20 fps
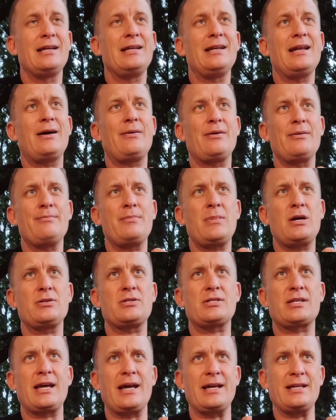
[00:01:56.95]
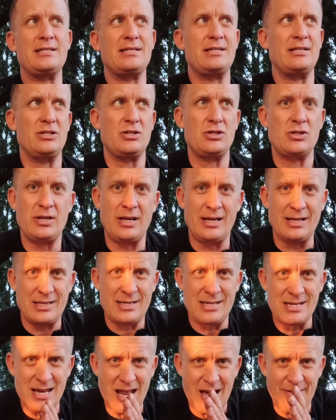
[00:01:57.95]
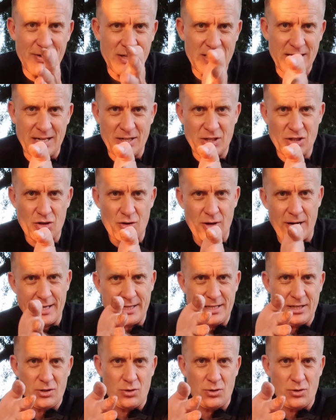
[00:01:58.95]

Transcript: Now, in most cases, it's never dead straight.